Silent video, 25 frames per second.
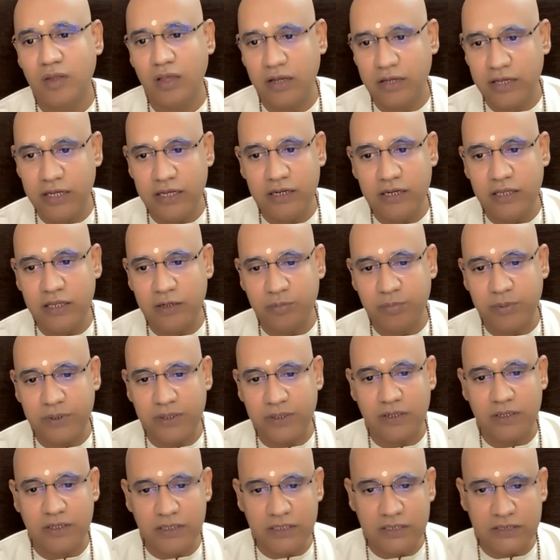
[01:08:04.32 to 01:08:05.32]
Again, I
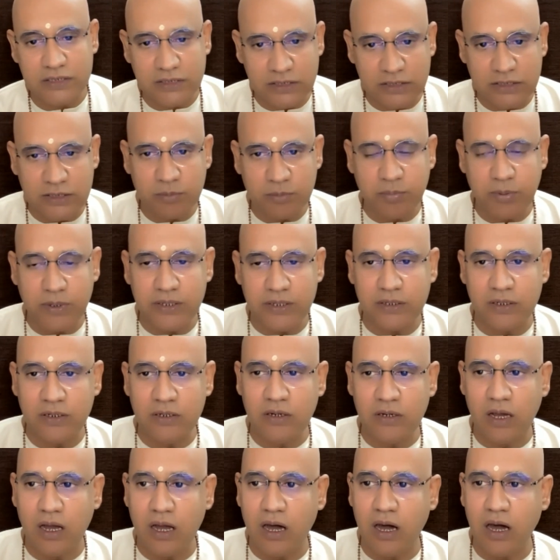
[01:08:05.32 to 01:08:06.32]
repeat, is
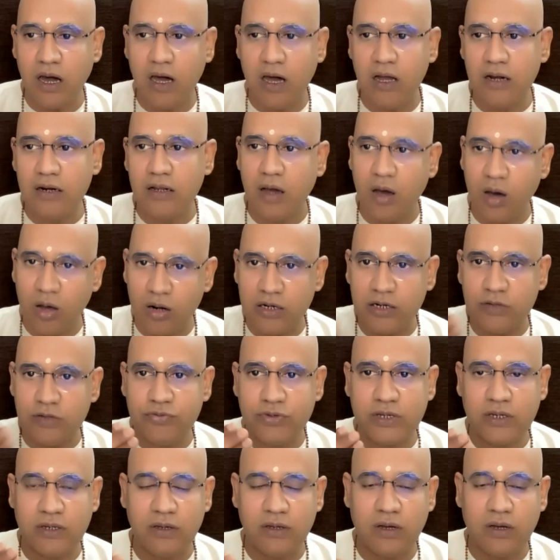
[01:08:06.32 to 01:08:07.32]
discipline hard or
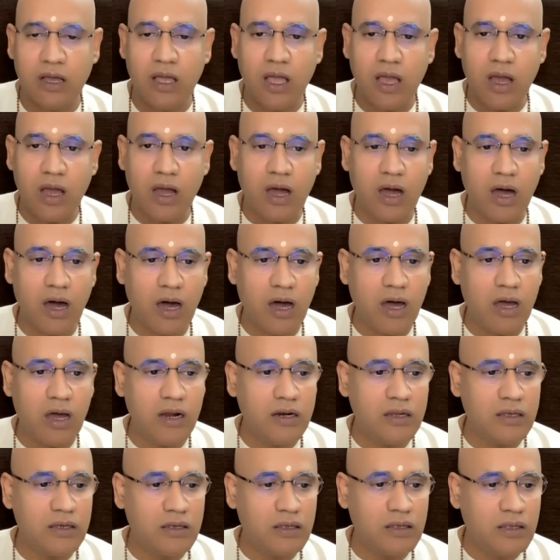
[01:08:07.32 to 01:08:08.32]
difficult?
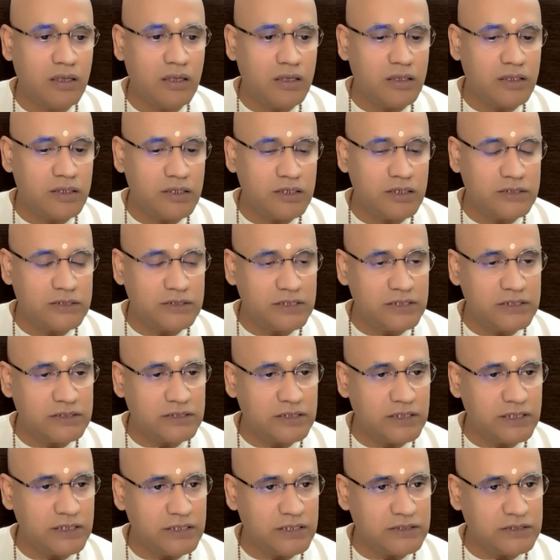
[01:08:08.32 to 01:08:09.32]
Hard is
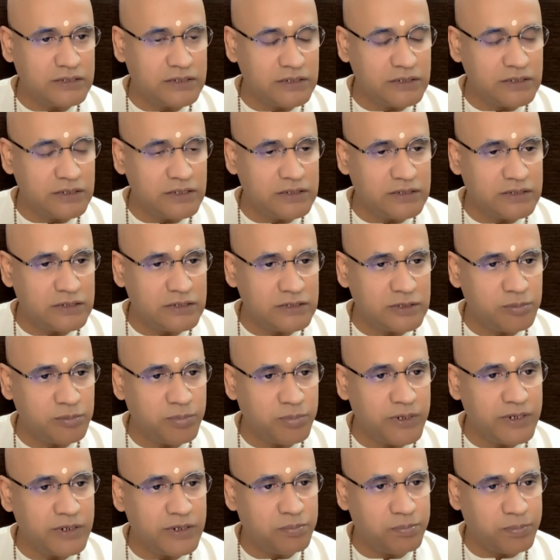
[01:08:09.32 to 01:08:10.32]

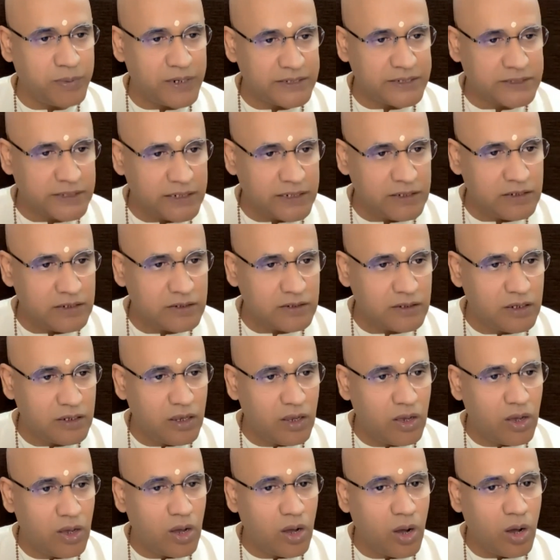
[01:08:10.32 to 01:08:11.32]
discipline pleasant
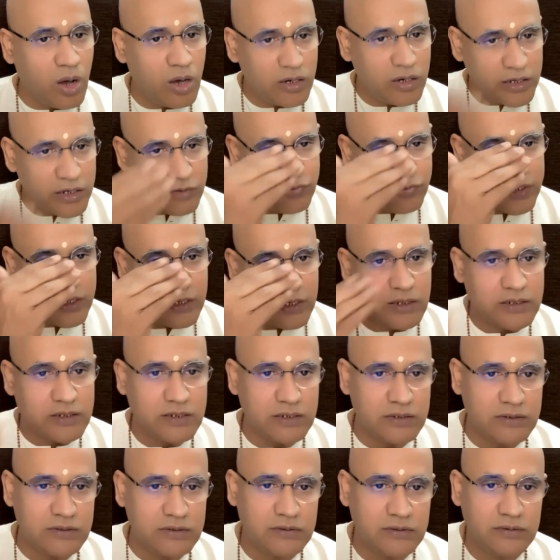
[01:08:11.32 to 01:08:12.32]
or
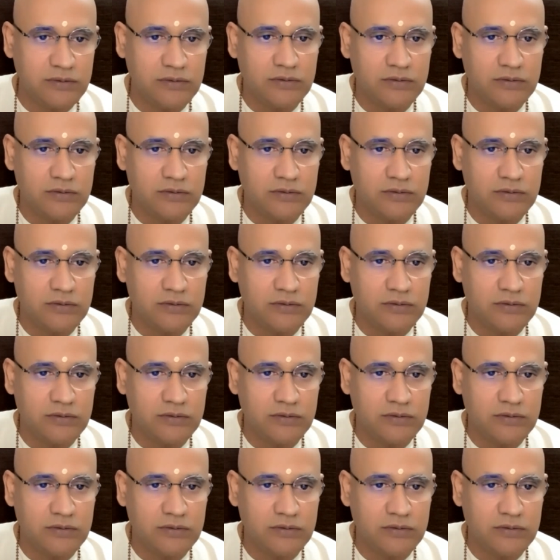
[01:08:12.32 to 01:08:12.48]
difficult?